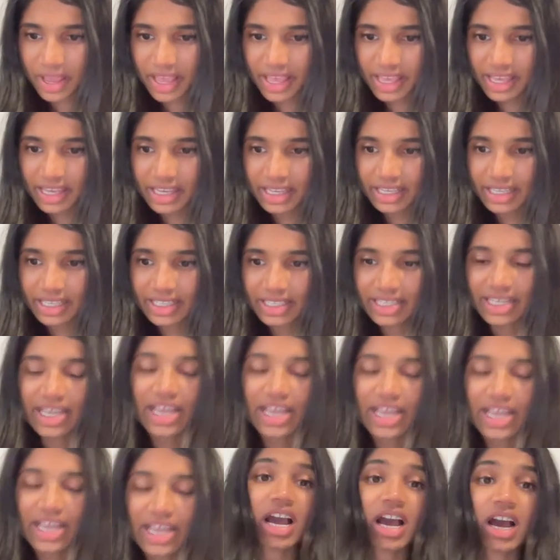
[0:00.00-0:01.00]
is
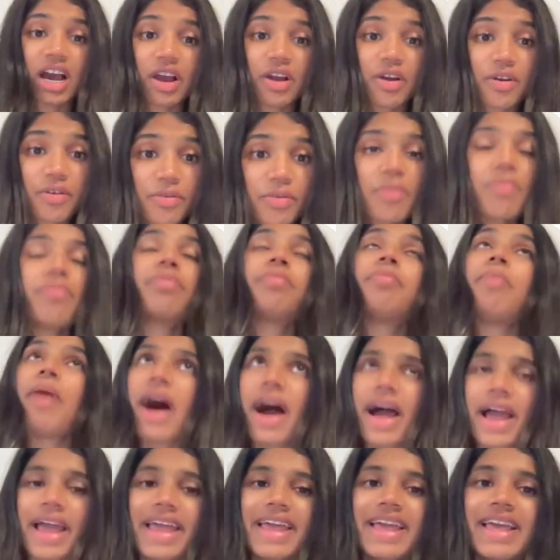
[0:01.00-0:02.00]
a group
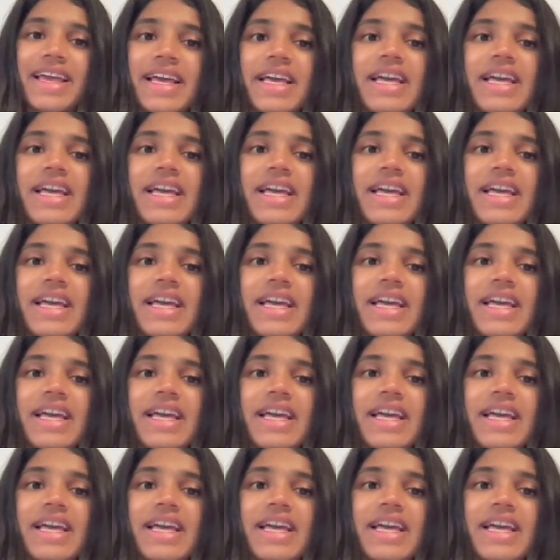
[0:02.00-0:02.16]
by.